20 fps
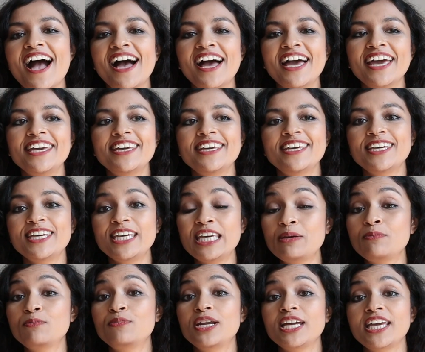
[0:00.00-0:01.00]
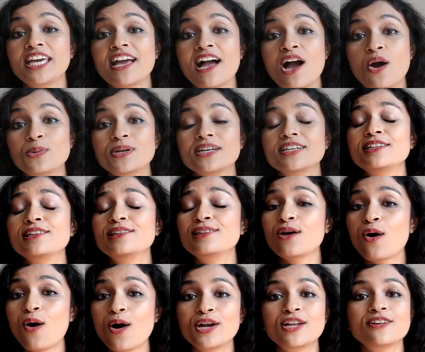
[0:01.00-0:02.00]
I keep bringing out a
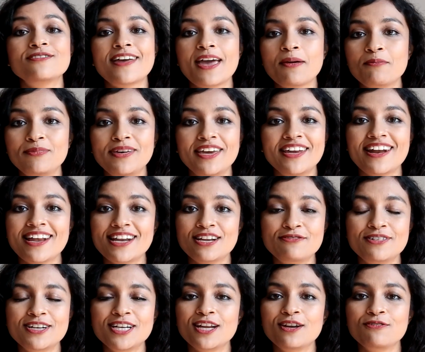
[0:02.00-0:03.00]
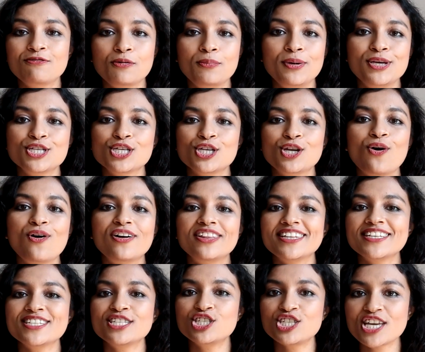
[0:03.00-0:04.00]
lot of MBA relevant information on
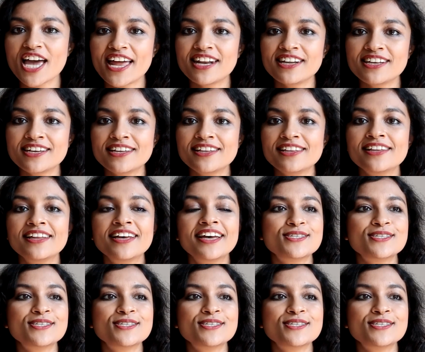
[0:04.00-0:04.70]
this channel.